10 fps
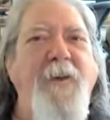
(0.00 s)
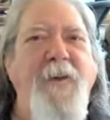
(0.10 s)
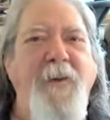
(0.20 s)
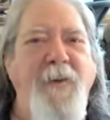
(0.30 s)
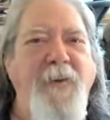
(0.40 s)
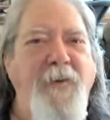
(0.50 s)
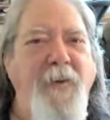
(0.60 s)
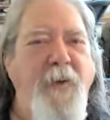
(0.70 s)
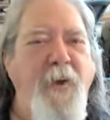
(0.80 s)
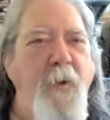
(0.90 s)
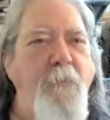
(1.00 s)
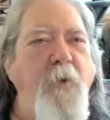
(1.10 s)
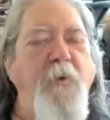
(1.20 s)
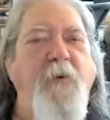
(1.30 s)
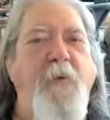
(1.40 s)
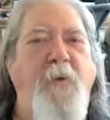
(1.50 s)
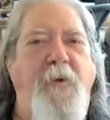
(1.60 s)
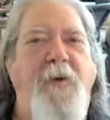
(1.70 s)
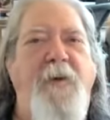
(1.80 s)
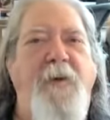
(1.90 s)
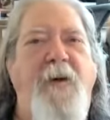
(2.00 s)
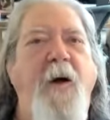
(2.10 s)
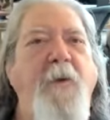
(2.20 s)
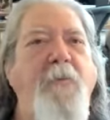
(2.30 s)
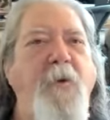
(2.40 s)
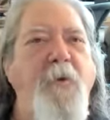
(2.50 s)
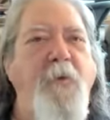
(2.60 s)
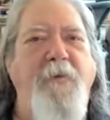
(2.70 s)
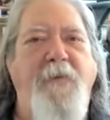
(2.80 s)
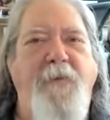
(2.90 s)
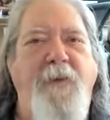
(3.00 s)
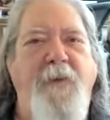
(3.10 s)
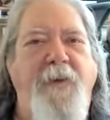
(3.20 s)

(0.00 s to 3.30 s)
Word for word: is immovable, unmoved,